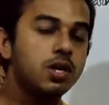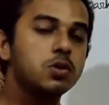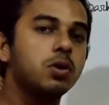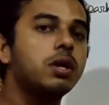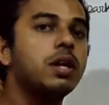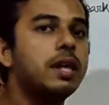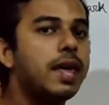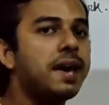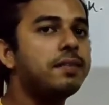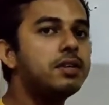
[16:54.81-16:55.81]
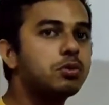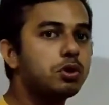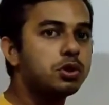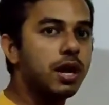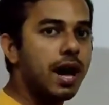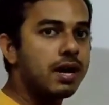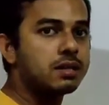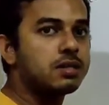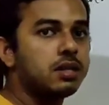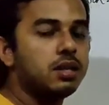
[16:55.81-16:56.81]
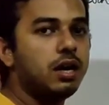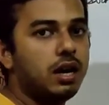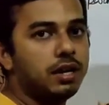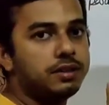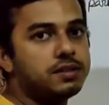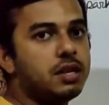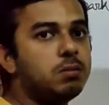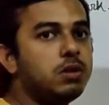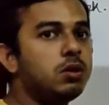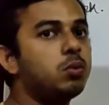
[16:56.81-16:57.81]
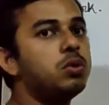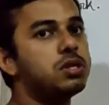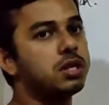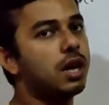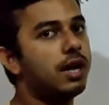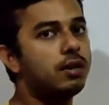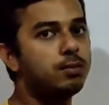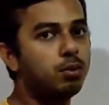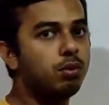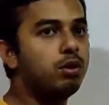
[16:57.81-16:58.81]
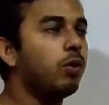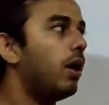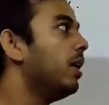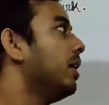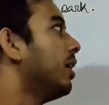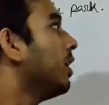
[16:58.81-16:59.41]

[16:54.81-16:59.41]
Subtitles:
So here this question asked the same thing which I have told you earlier,